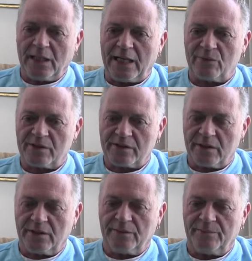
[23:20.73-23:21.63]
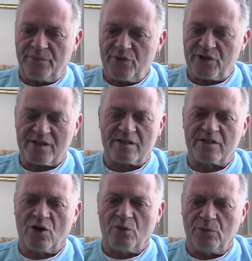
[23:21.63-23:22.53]
I was um, just
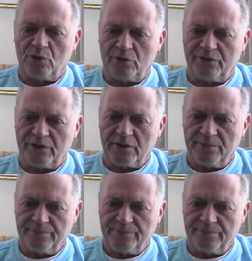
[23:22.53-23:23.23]
so moved,